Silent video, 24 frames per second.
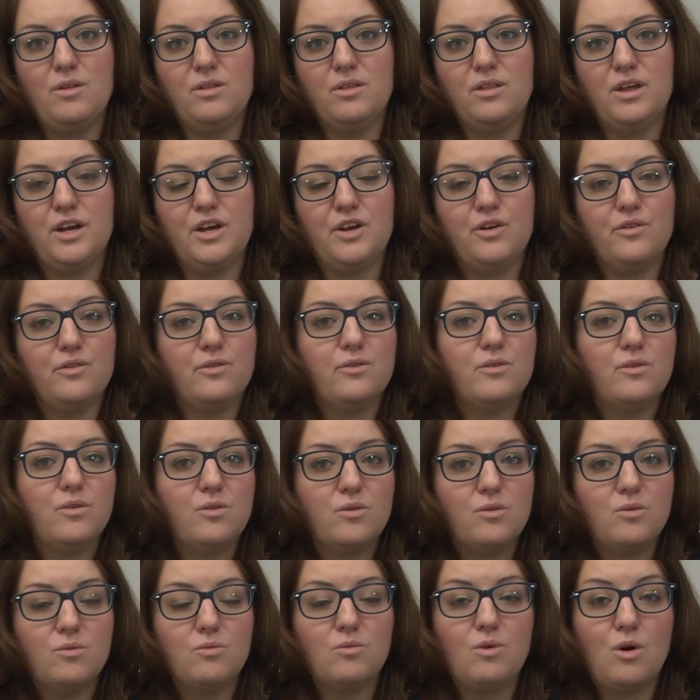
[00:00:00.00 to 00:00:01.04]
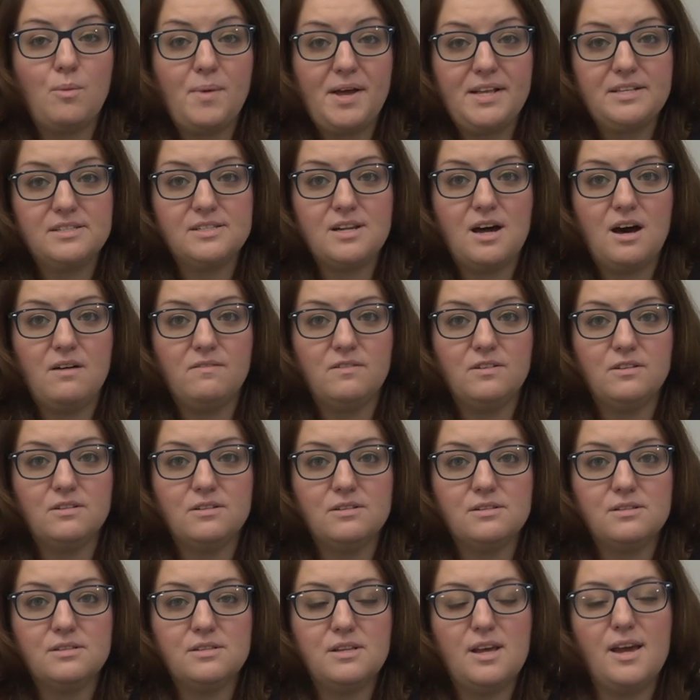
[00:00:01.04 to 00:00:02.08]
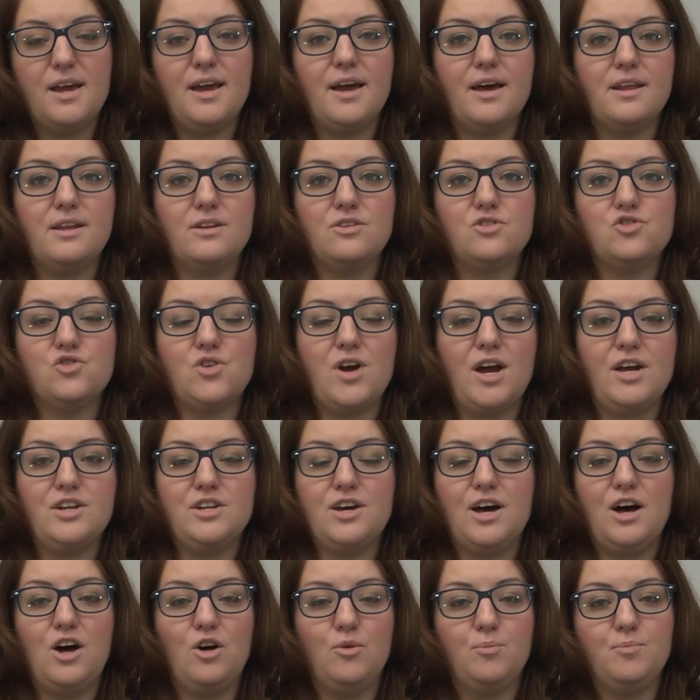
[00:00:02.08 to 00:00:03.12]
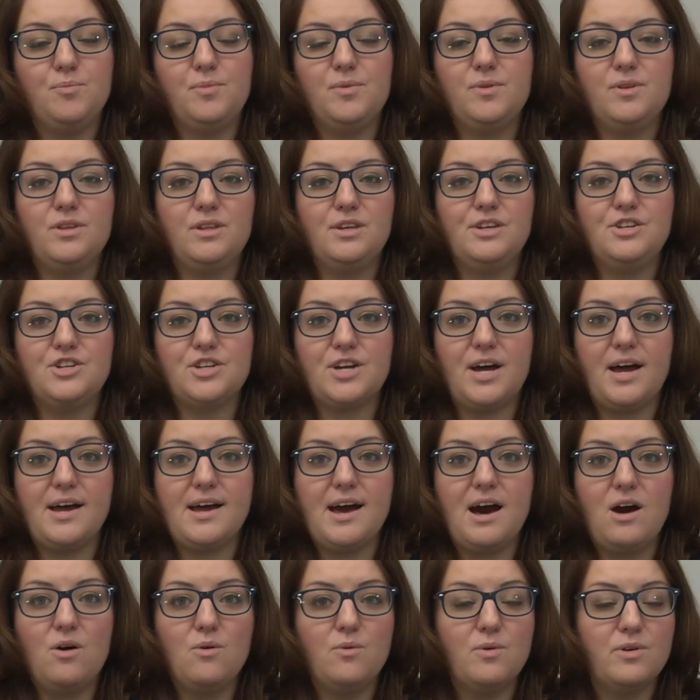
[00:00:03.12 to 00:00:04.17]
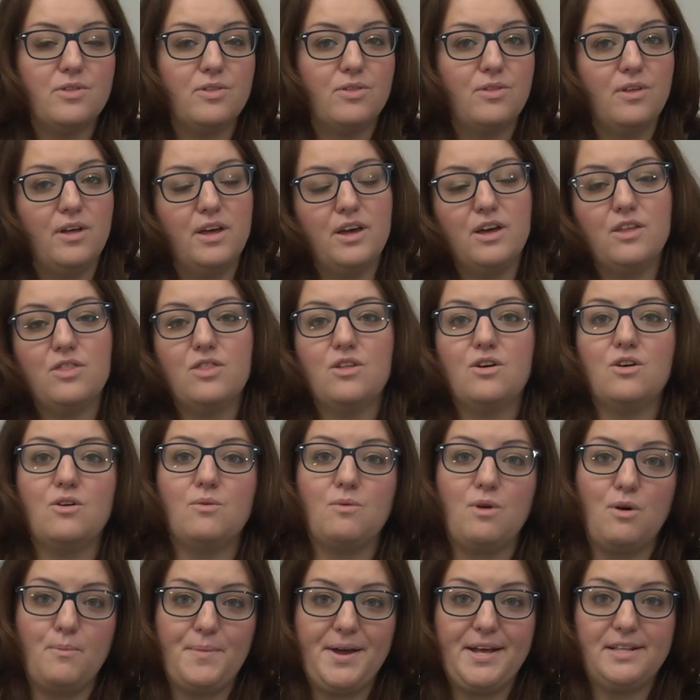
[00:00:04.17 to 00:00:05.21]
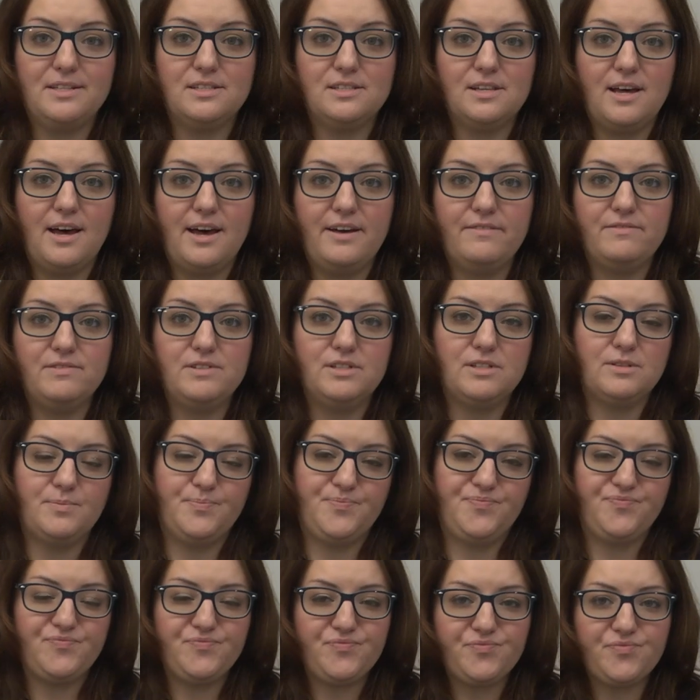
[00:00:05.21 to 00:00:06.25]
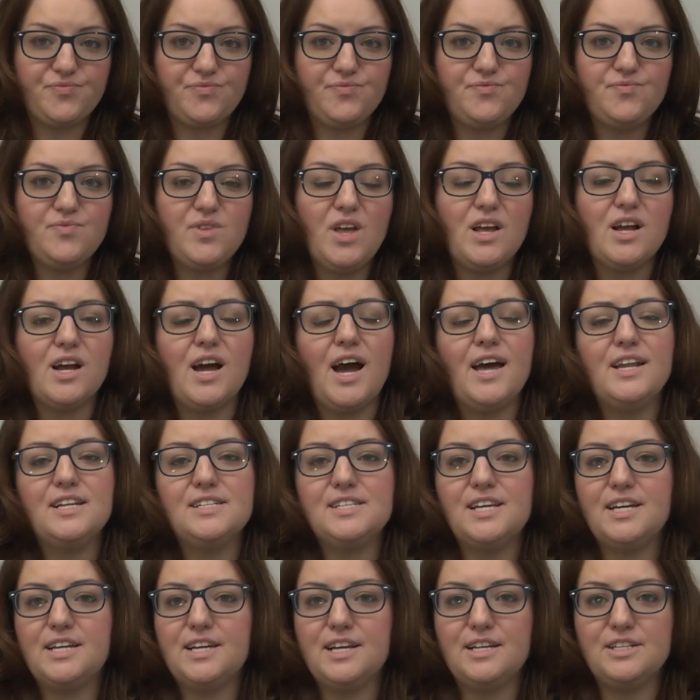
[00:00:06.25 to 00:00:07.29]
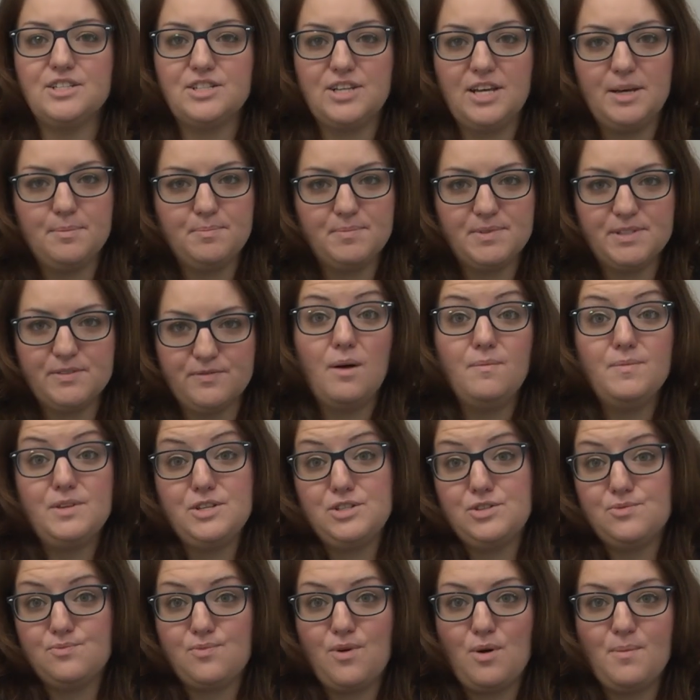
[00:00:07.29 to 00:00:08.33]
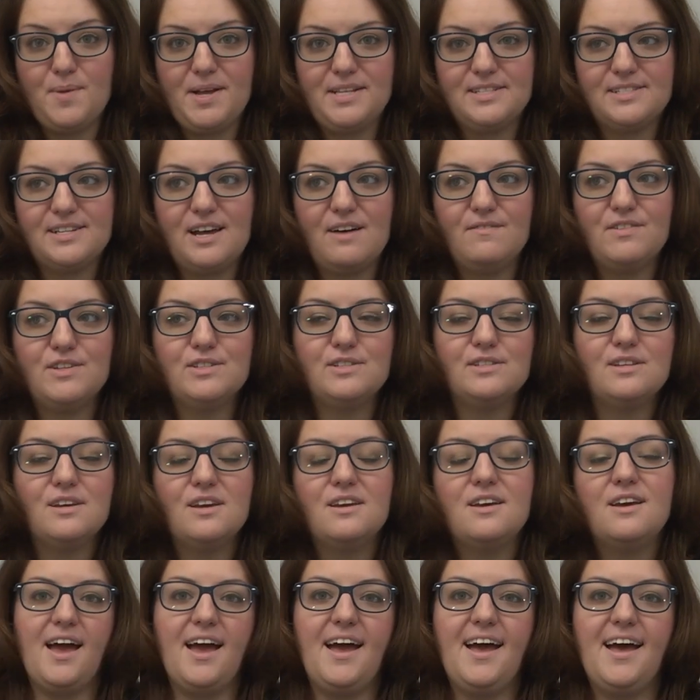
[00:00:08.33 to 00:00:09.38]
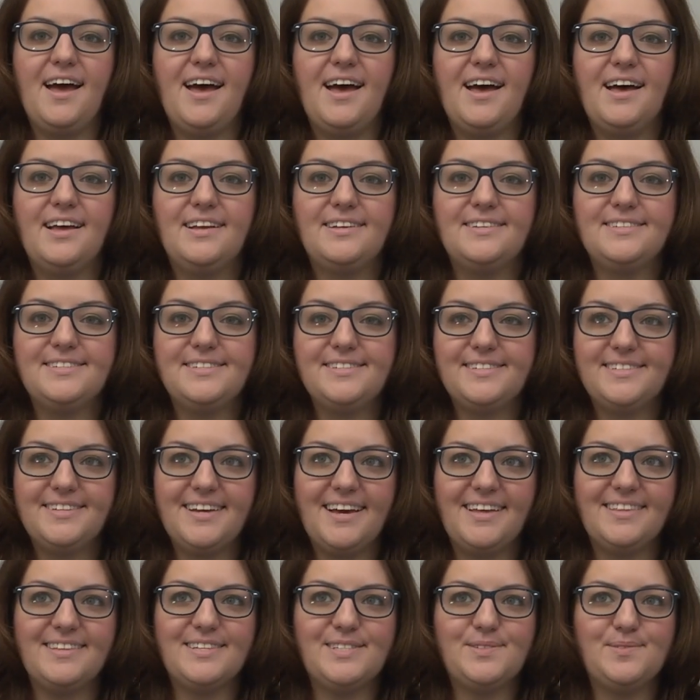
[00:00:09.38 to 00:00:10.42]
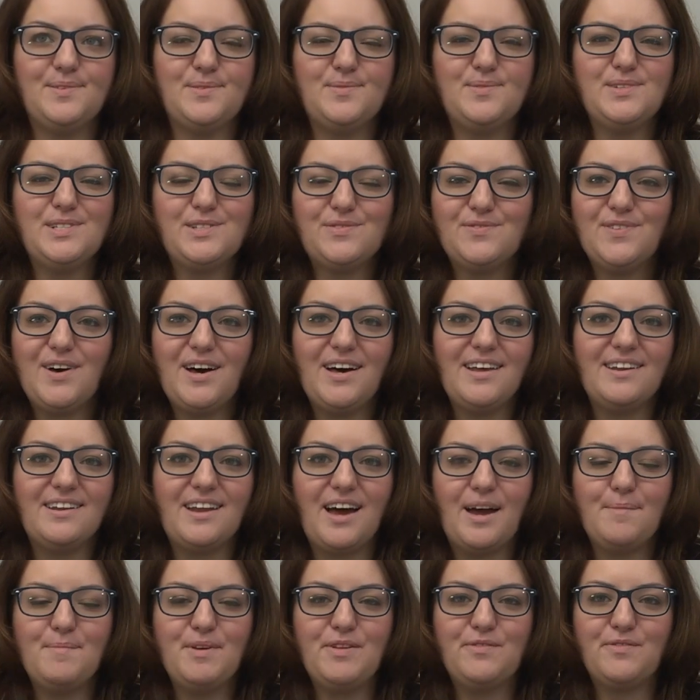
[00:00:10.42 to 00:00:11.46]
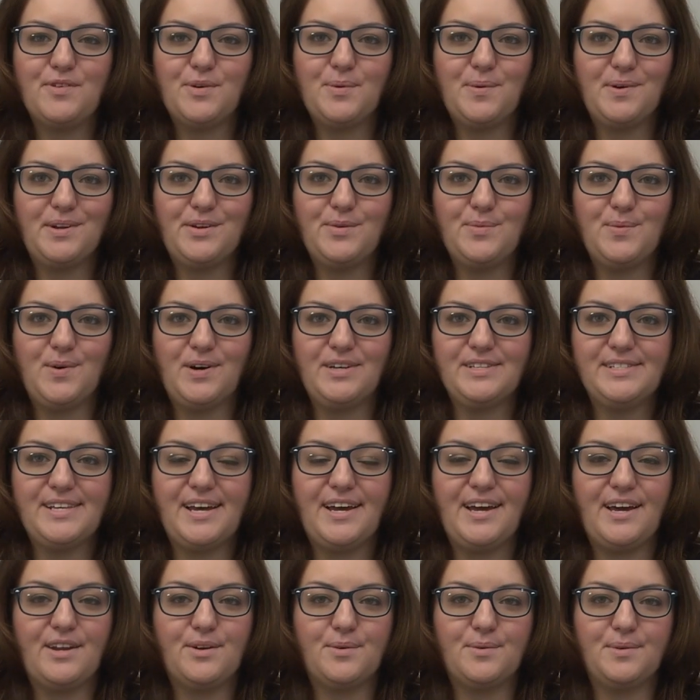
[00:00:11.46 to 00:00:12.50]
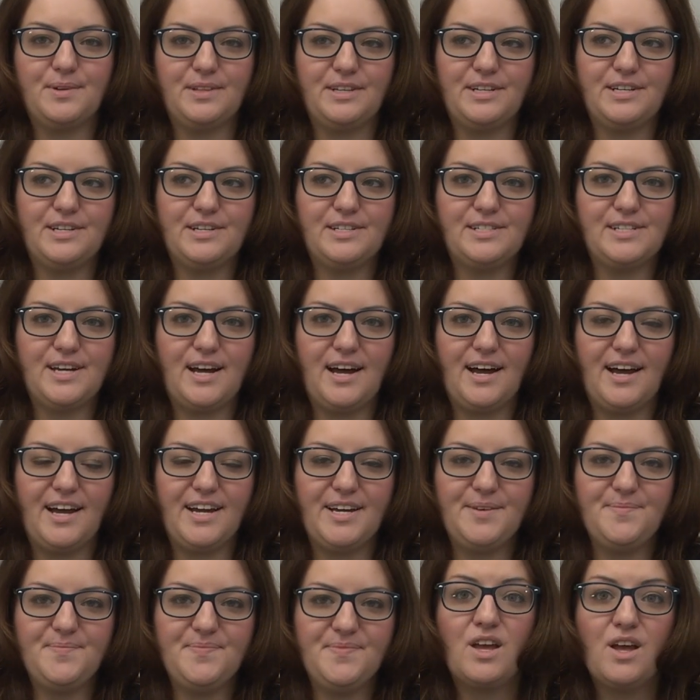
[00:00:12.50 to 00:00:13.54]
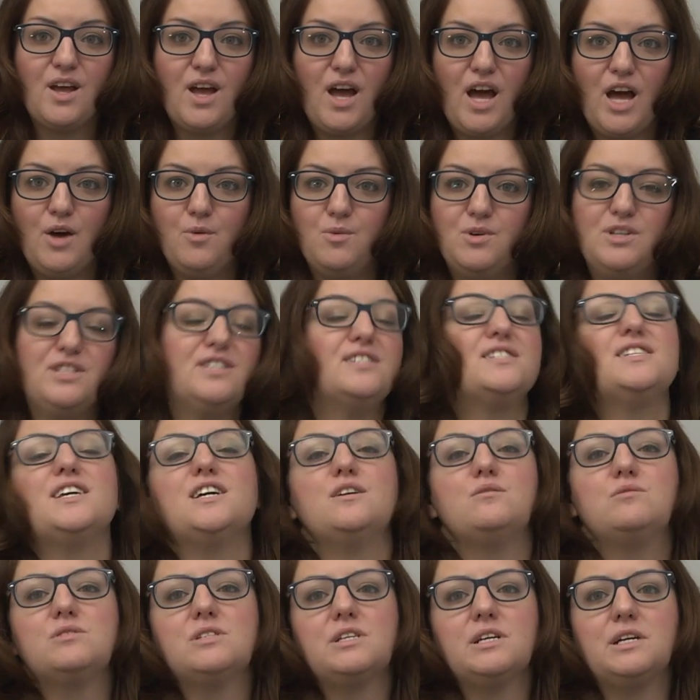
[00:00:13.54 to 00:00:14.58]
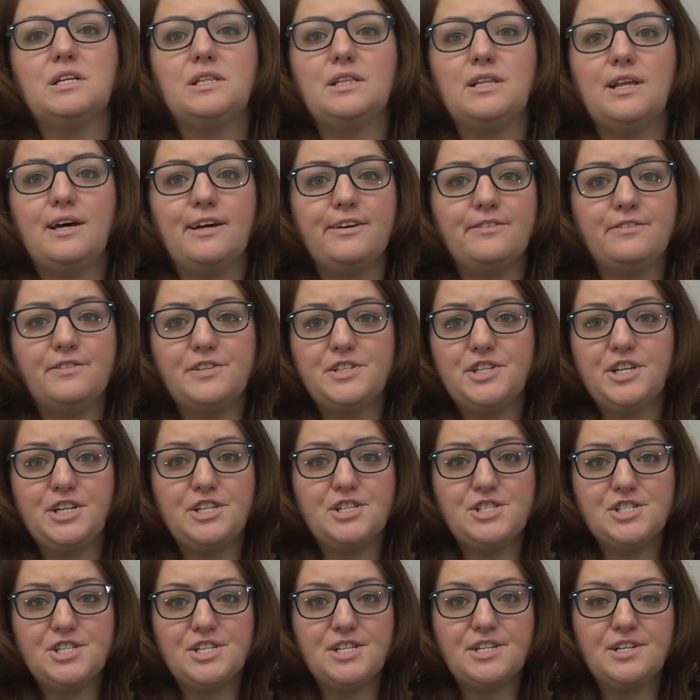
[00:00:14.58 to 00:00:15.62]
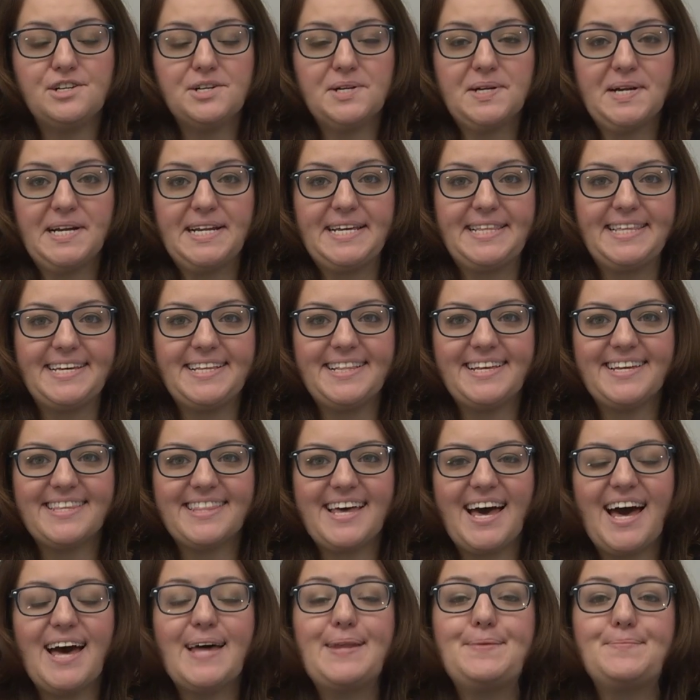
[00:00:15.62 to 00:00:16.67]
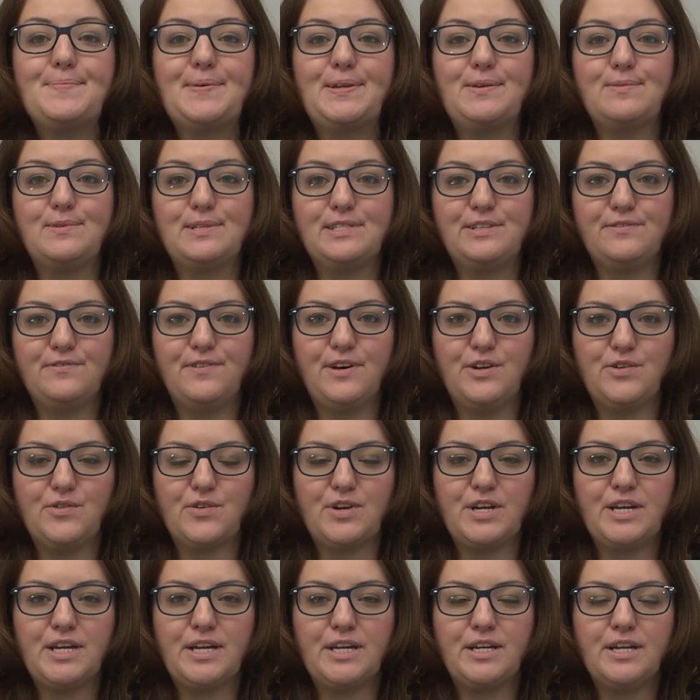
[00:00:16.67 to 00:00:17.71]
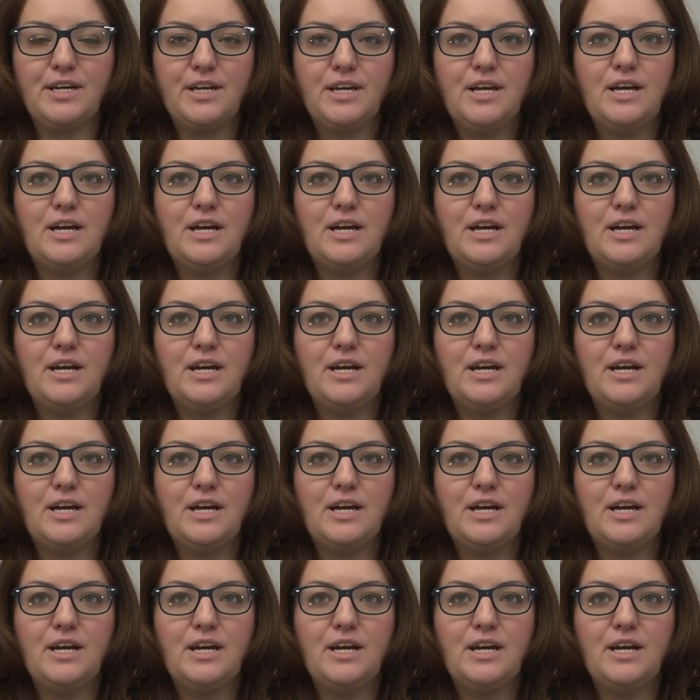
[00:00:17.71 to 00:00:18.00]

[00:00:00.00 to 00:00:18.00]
like romance novels and try to help each guy out with like their romance lives, kind of taking tips from these romance novels. And yeah, this one was fun. I mean, for what it was, I had a really good time. I wouldn't say it was like life-changing or anything like that, but it was a fun read.